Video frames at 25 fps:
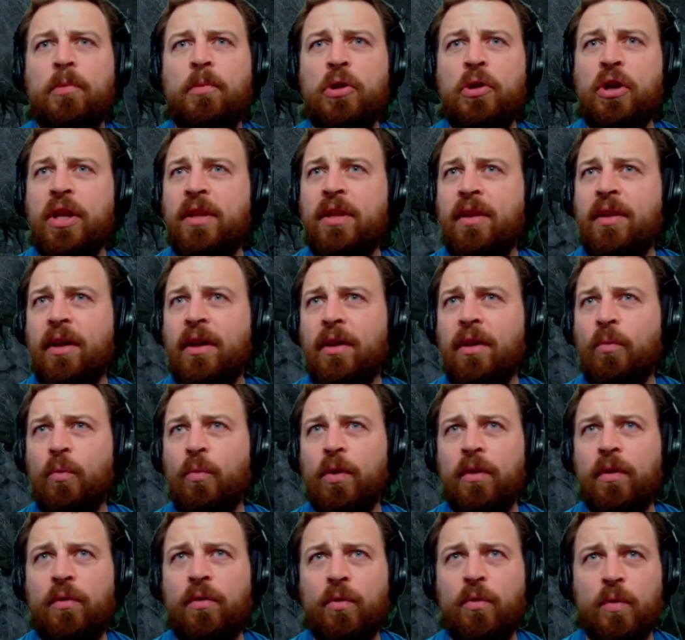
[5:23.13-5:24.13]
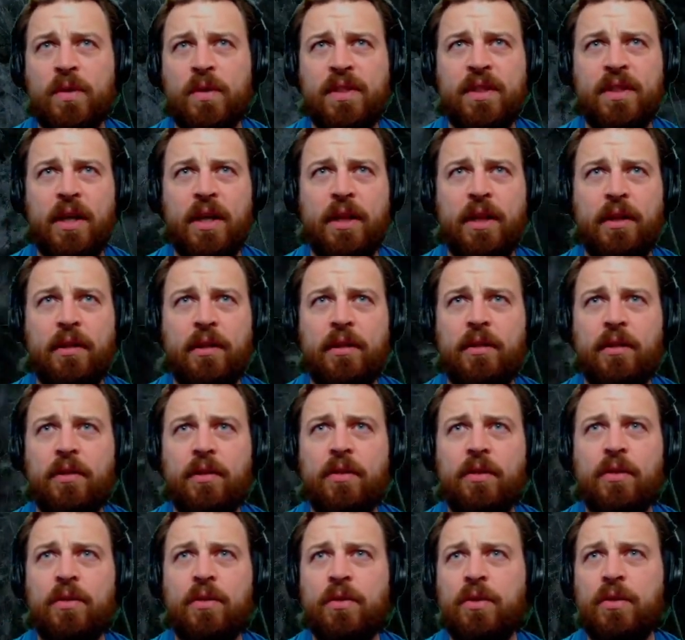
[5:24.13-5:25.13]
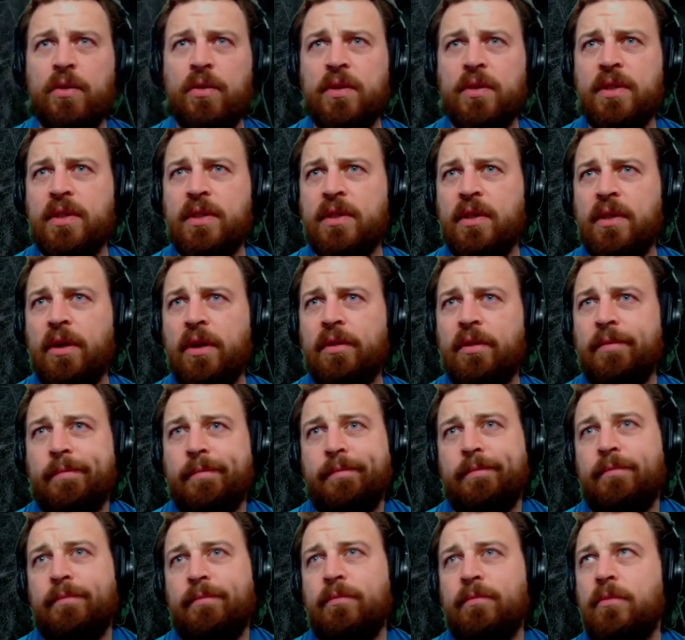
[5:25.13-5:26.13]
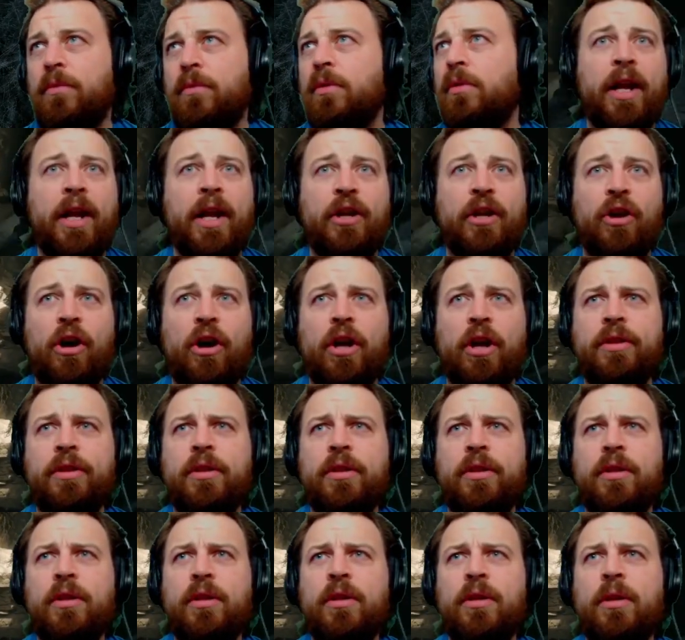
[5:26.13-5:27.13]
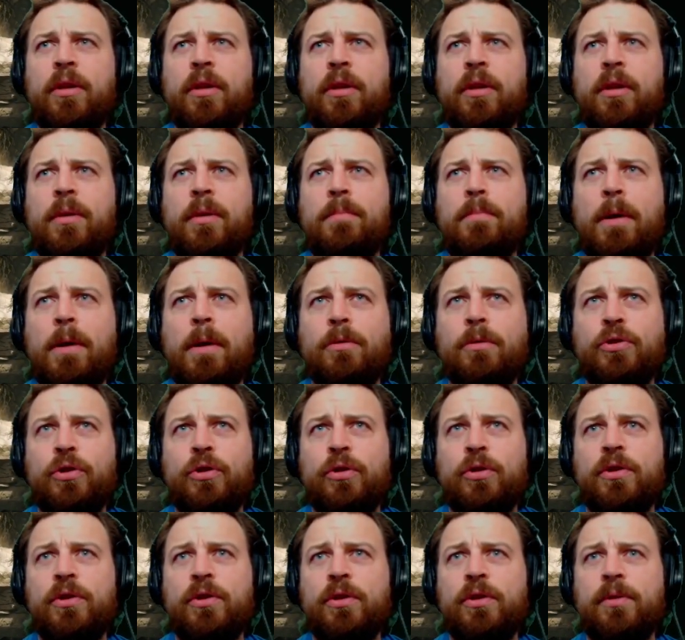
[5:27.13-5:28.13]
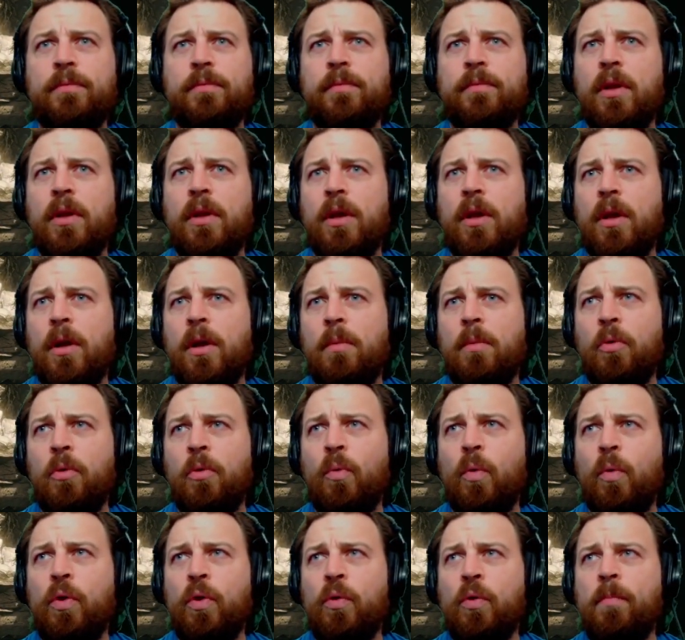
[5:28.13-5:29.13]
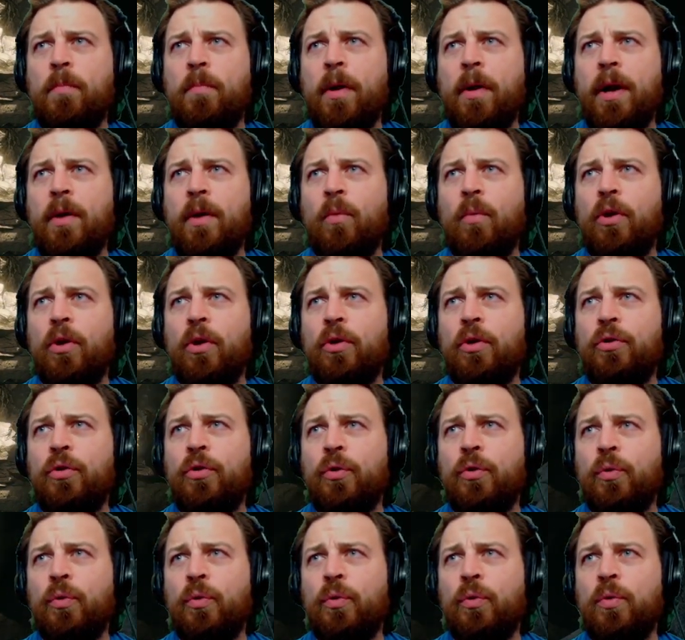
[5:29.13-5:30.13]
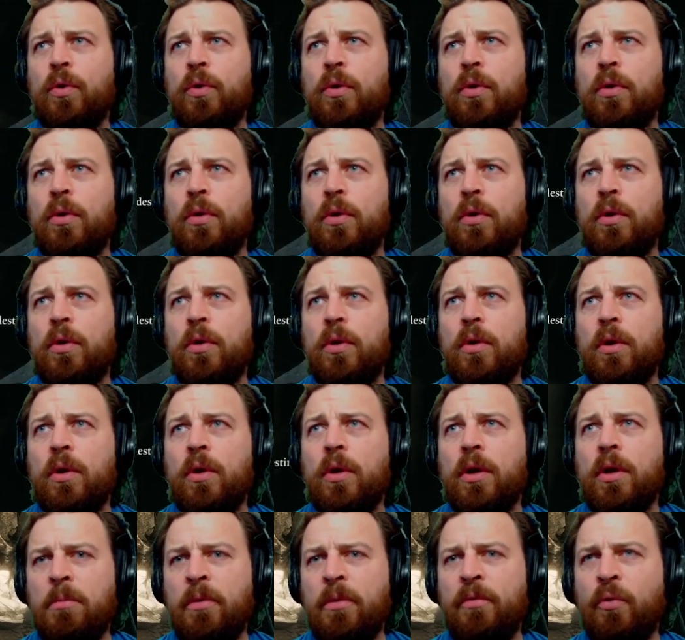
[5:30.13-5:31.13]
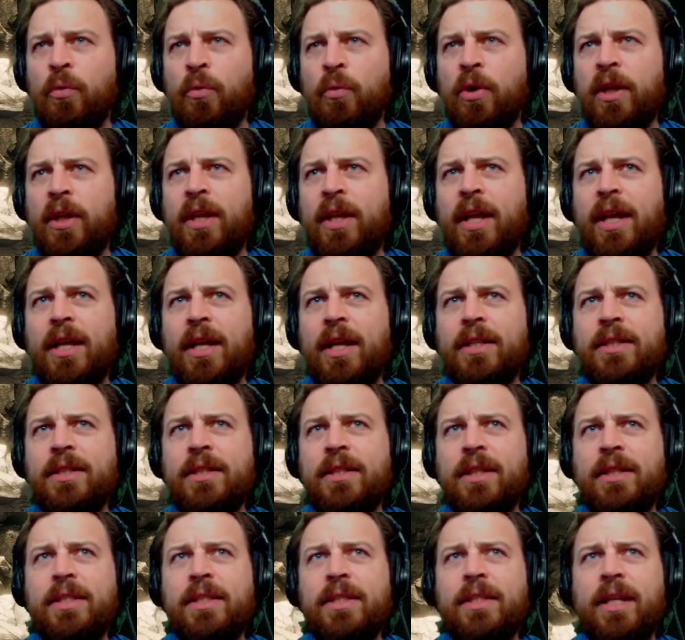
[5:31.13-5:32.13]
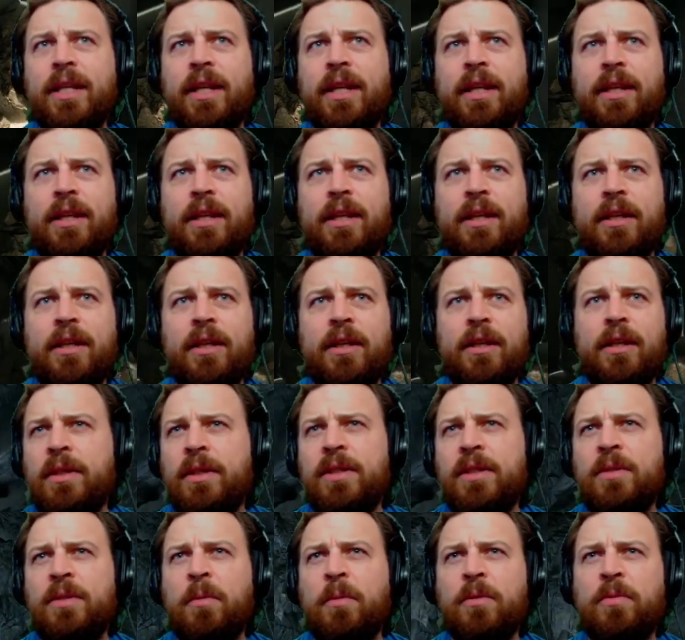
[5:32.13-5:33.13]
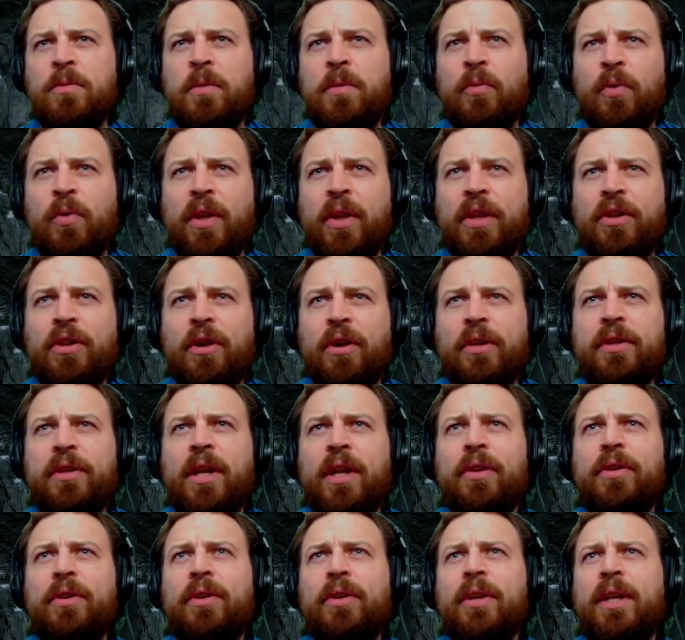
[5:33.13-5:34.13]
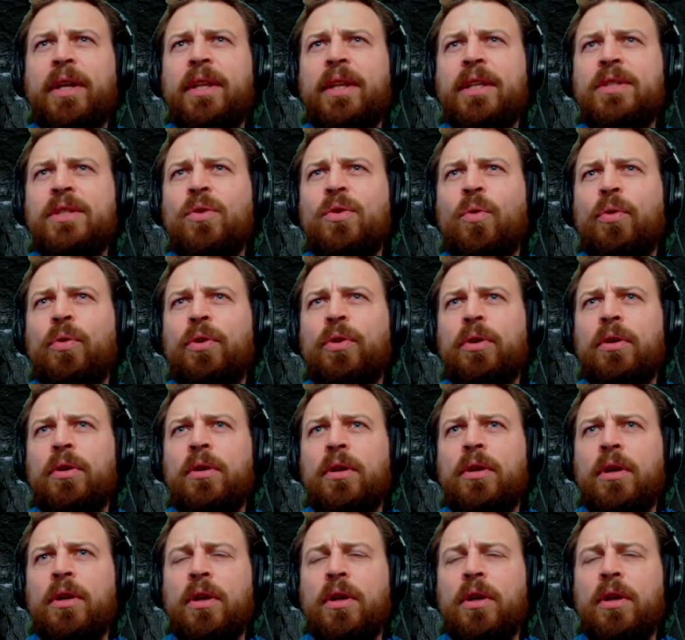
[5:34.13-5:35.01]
But you can tell with your sun, your sun icon, mouse cursor. But what you might want to do, if you were to cast, let's say, it's supposed to be really dark down here, like this corner.